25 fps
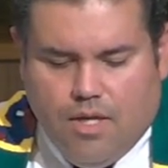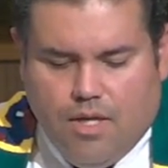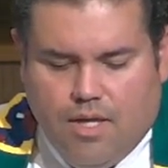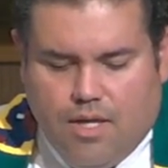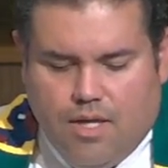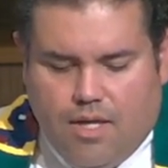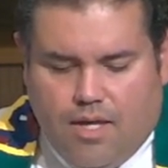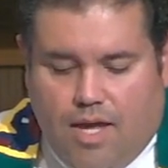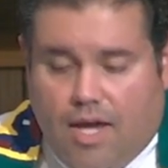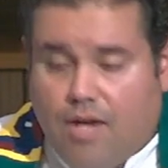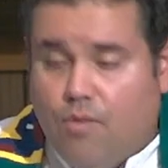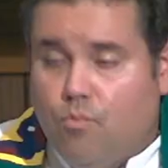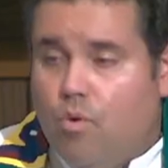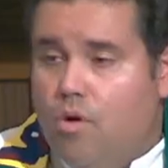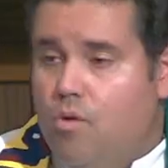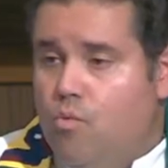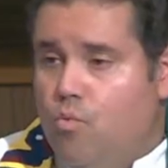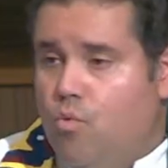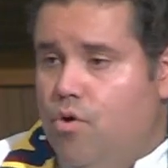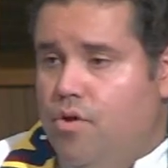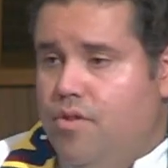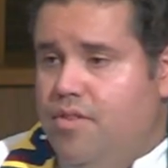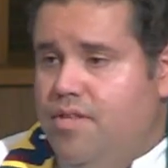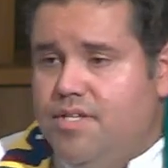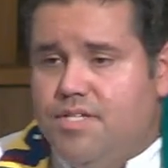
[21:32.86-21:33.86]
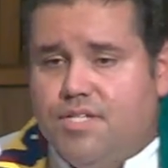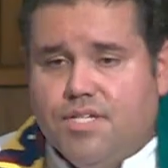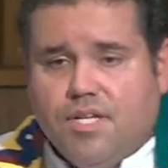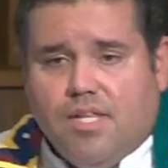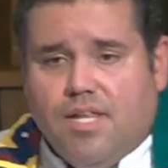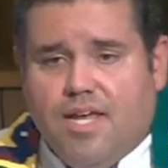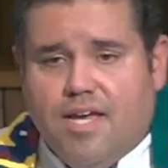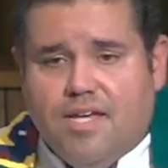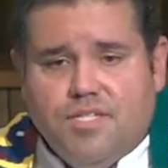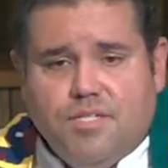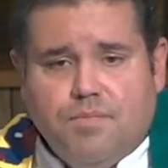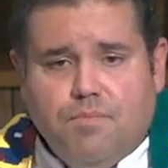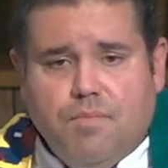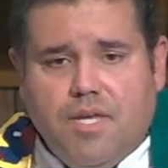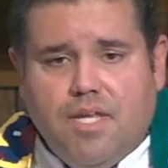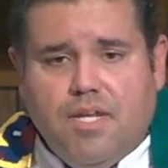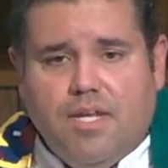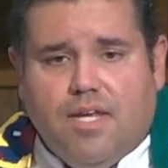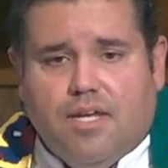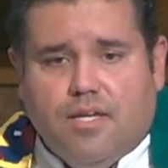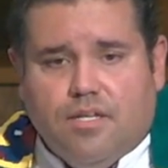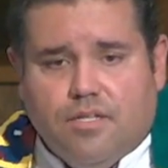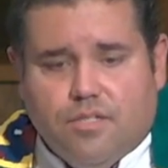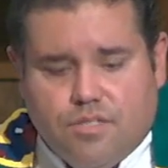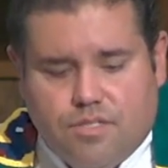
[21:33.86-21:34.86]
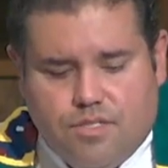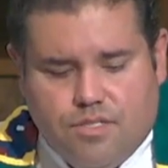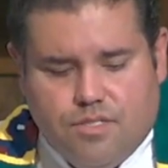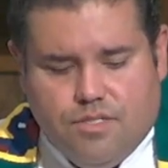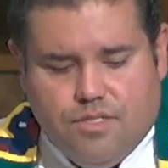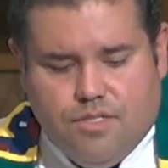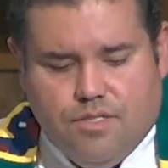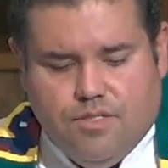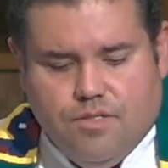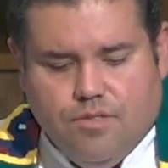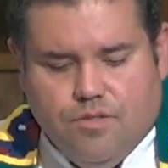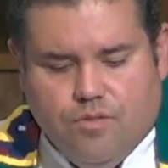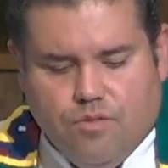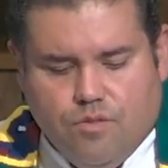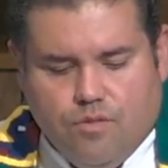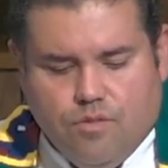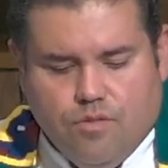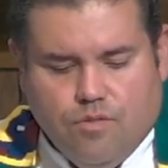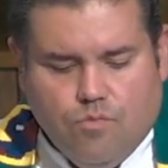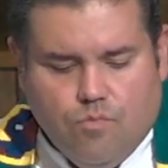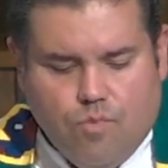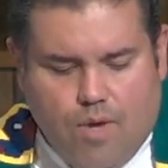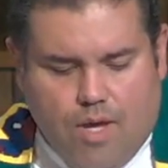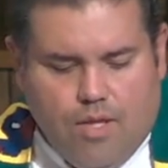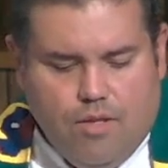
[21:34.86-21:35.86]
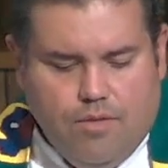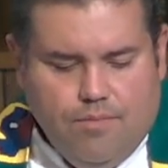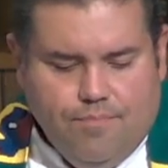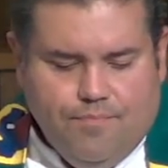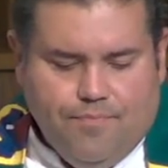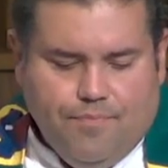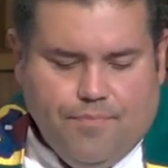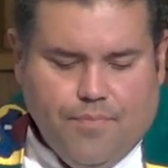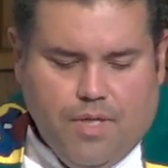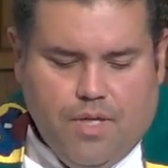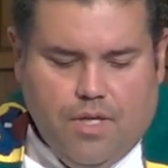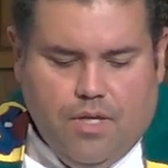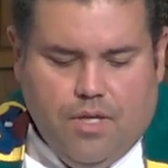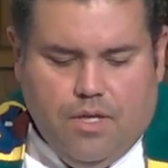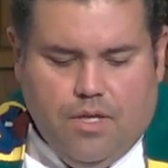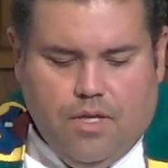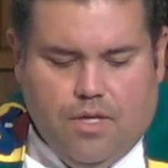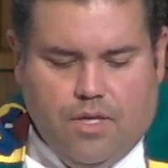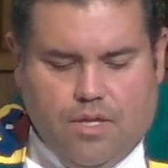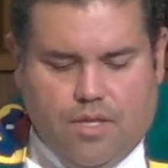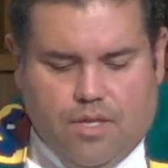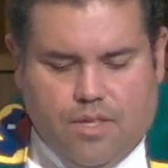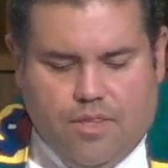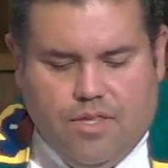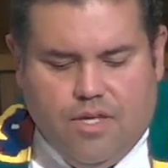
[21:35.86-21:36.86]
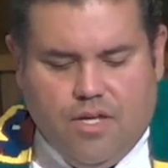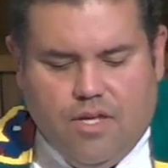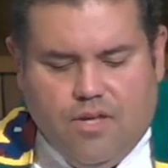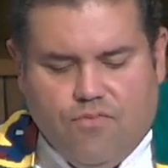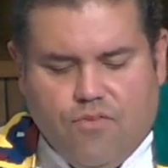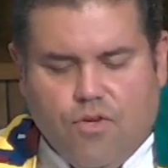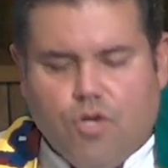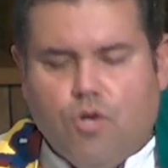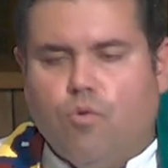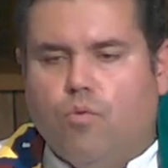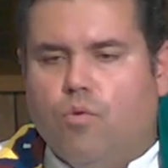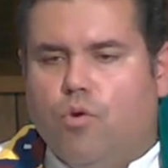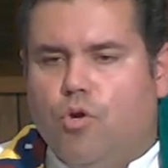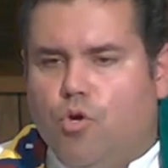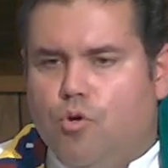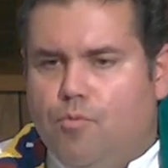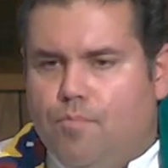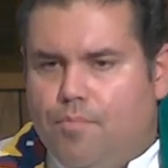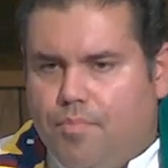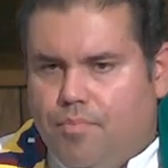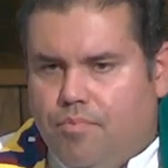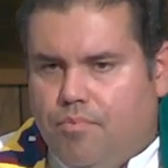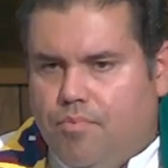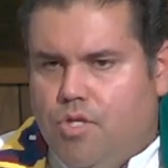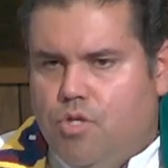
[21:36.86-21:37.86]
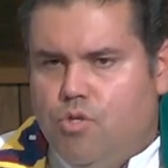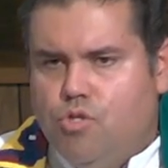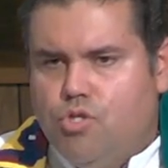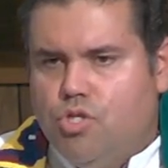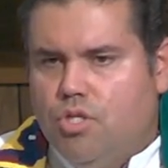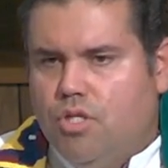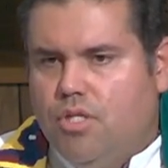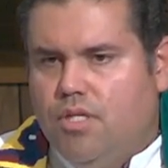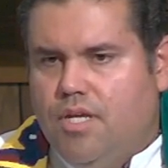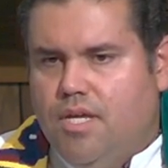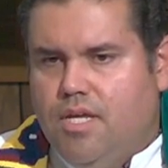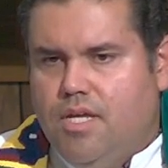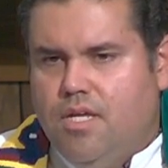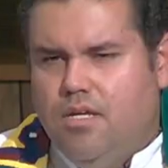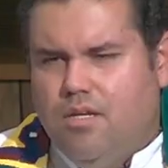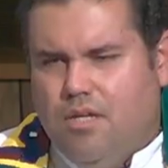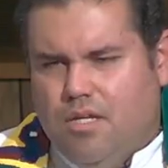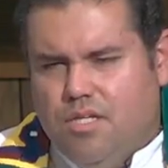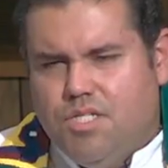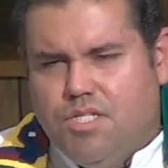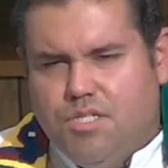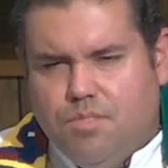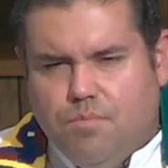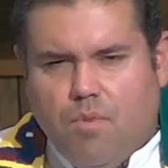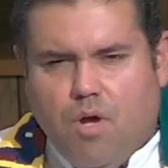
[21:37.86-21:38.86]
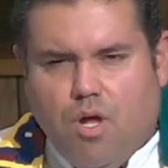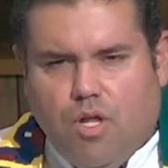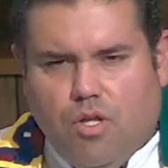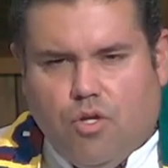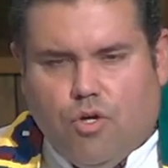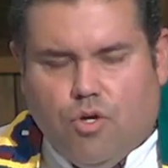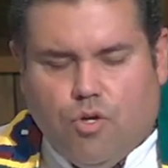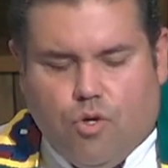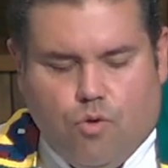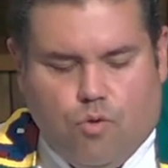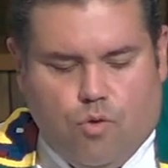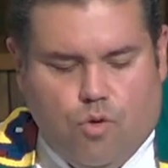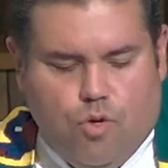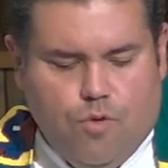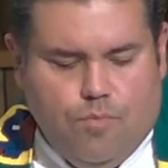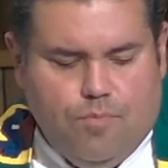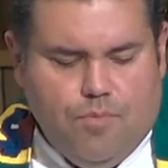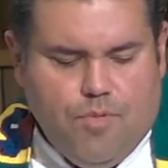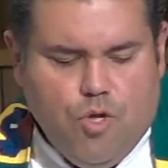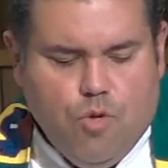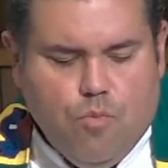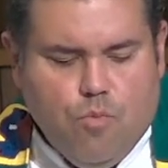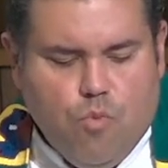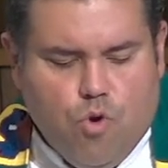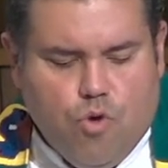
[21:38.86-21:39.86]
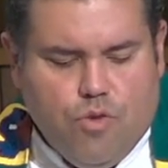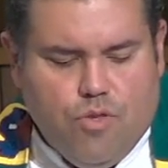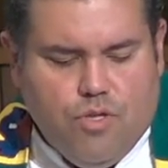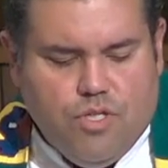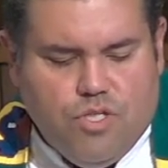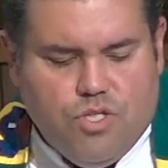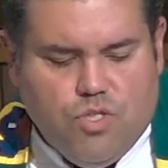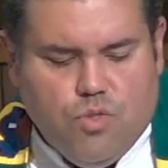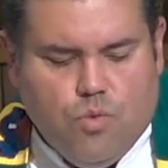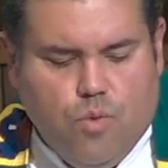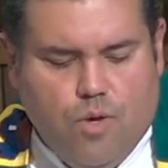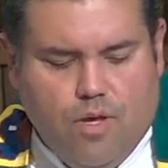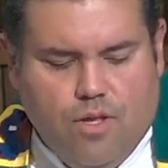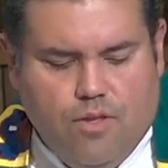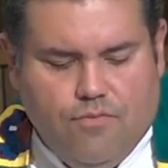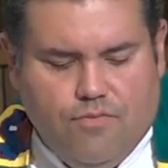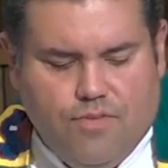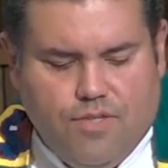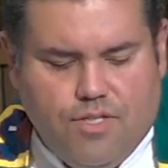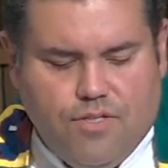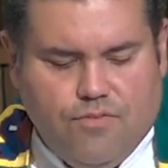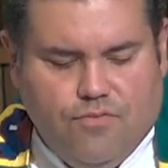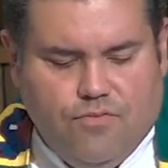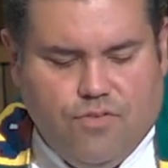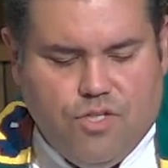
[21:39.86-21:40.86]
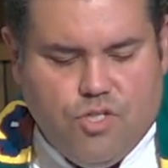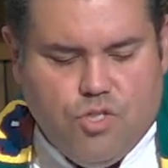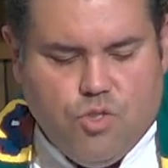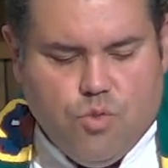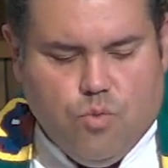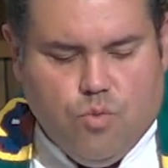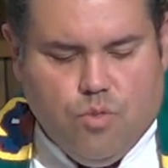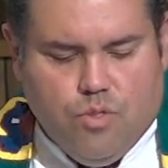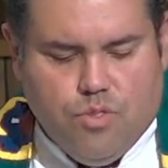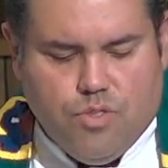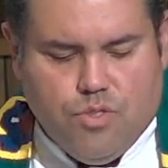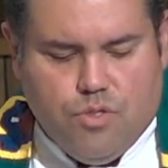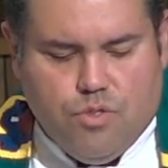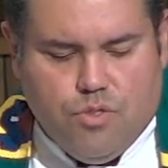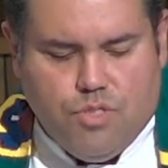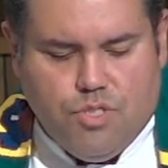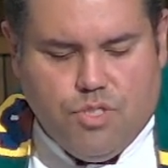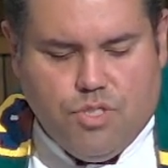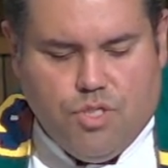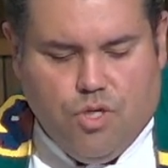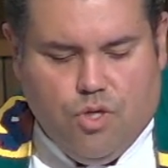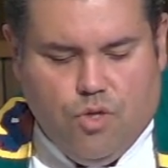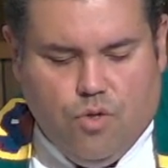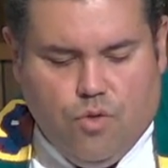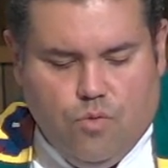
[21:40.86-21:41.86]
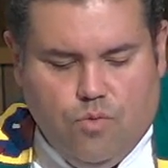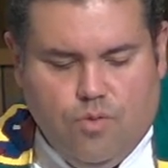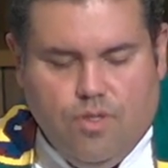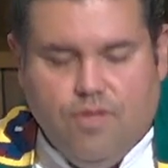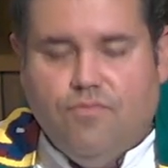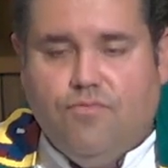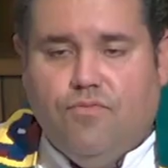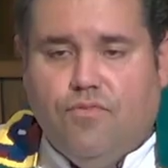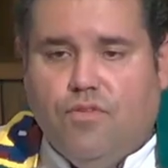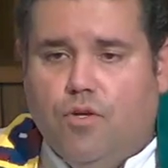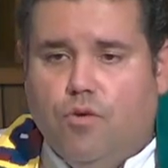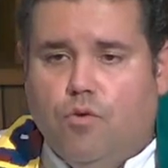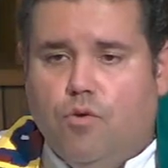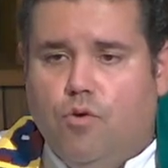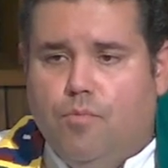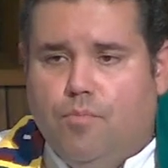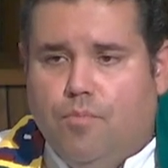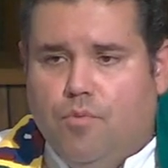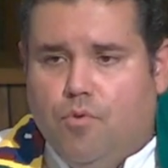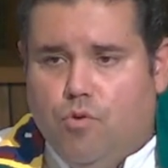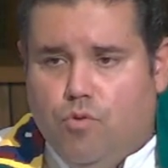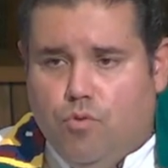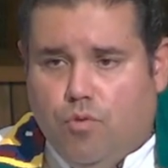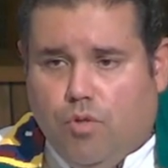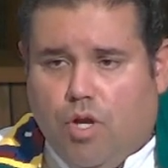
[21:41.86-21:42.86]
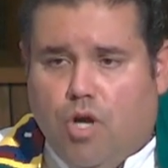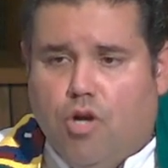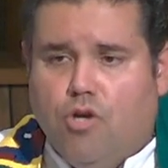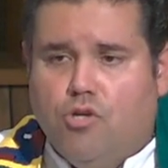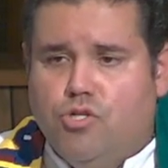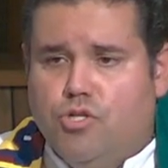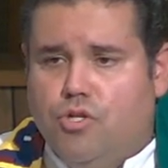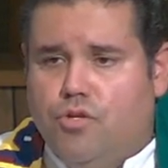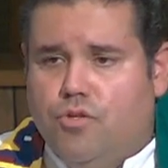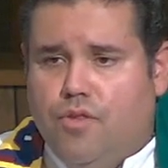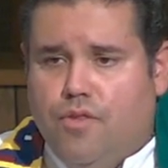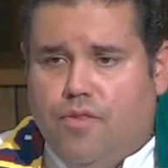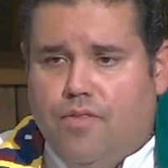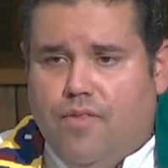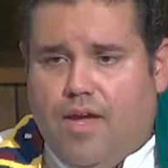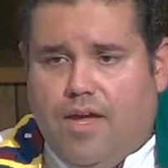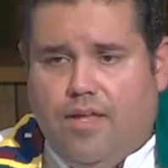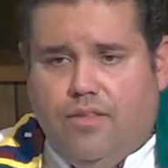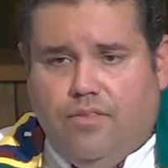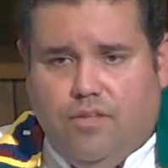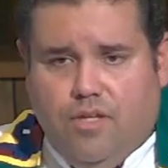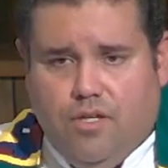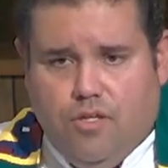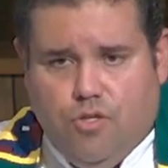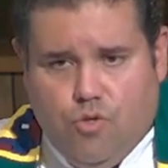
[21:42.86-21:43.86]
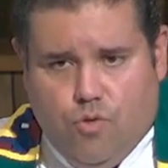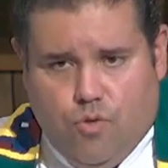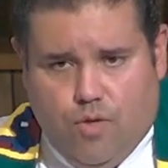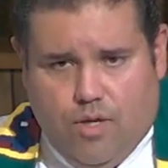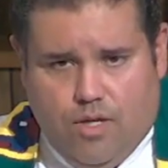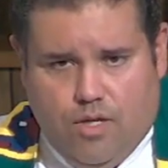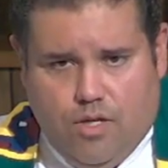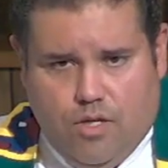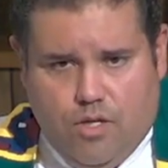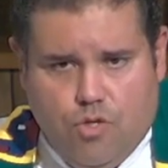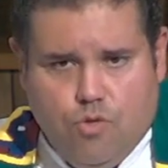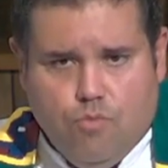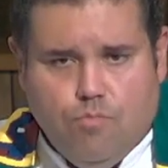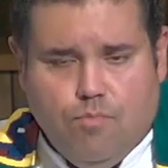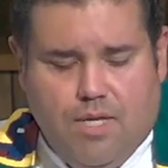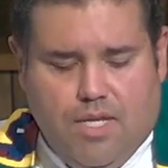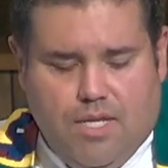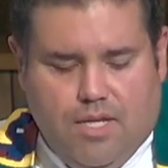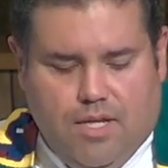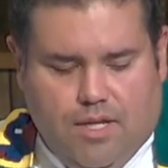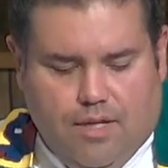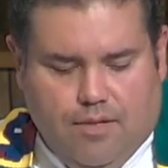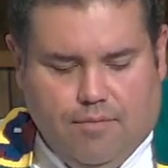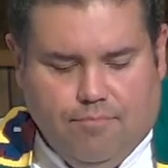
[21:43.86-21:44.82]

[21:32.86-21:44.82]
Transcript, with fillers: And what were these class meetings? Well, Think of a group, usually a smaller group, no more than 12 individuals or so. If the group grew larger than that, they'd create a new meeting.